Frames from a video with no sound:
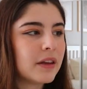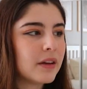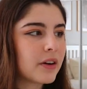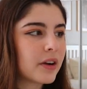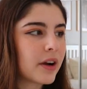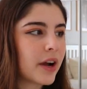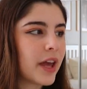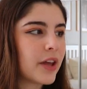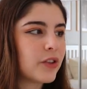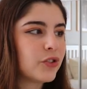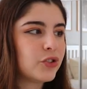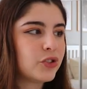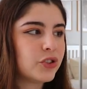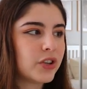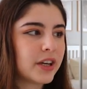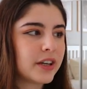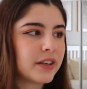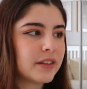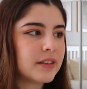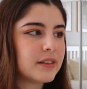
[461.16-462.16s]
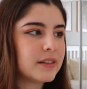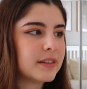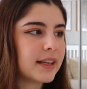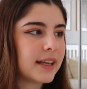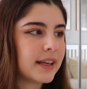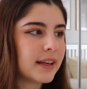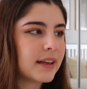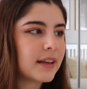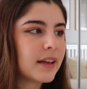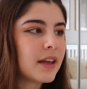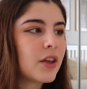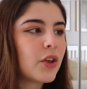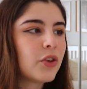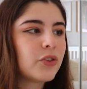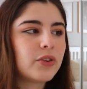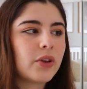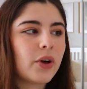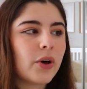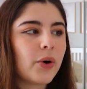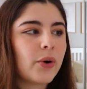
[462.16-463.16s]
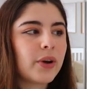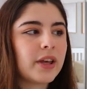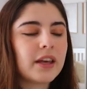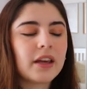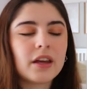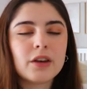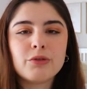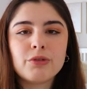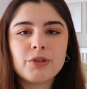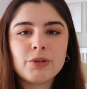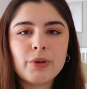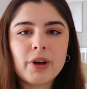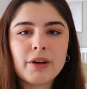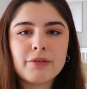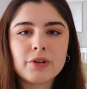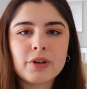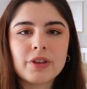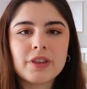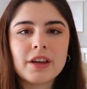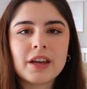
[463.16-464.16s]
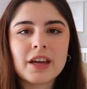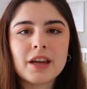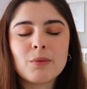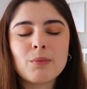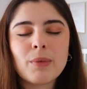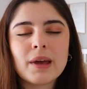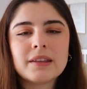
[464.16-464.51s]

here and share the link so he can view everything and